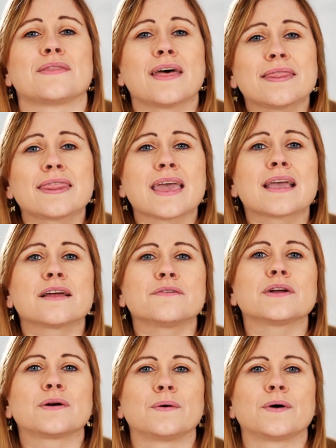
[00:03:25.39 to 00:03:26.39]
that they can
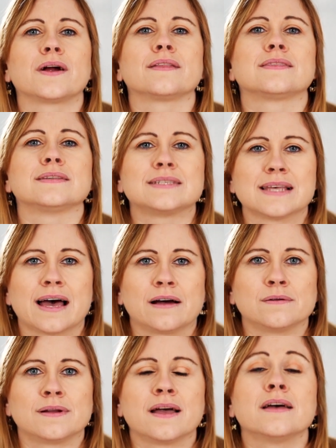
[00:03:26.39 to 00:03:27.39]
record the
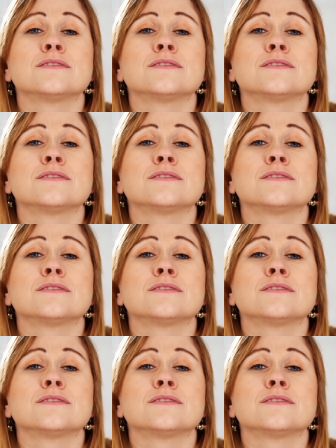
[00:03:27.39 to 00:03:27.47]
sound